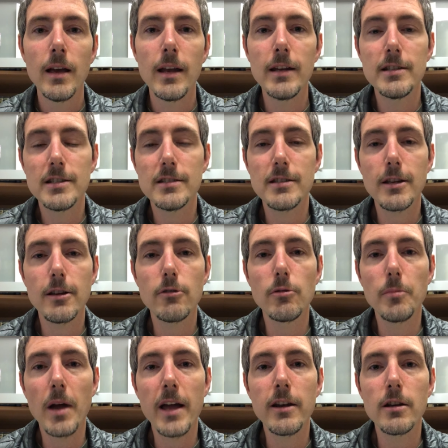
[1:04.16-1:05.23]
And it's just a good
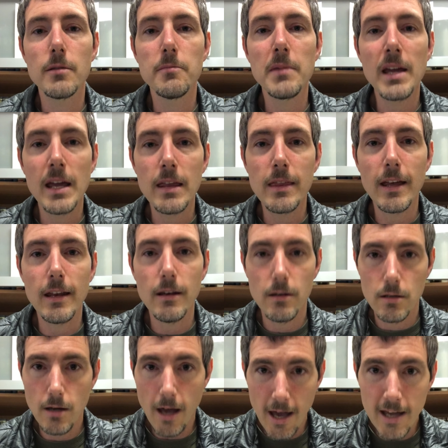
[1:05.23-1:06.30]
reminder to me that
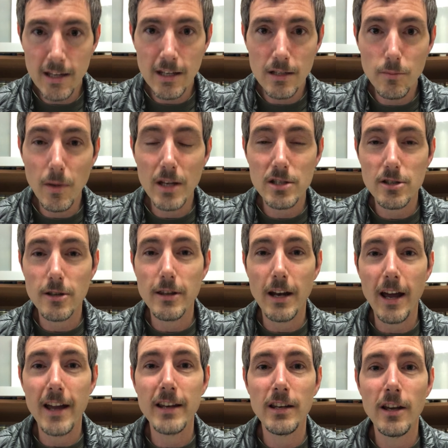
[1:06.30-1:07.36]
I need to make sure
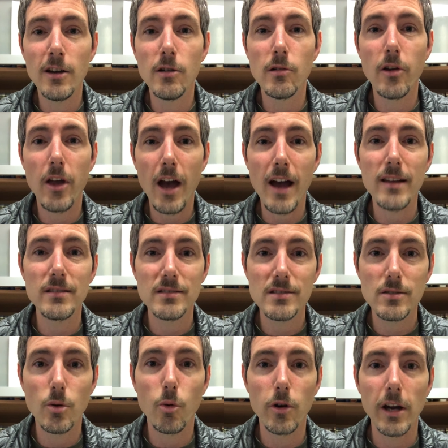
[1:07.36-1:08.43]
that I know God's
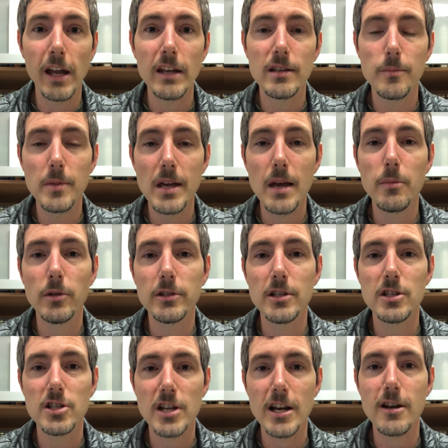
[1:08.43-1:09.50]
story to be able
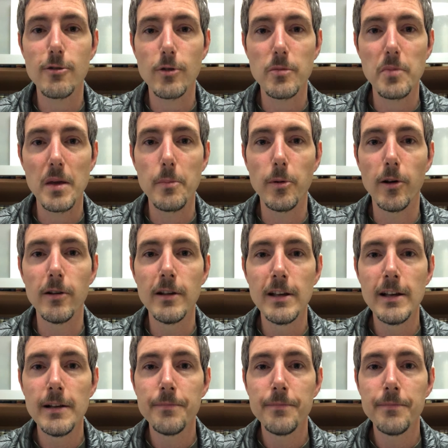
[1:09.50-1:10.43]
to share it with people.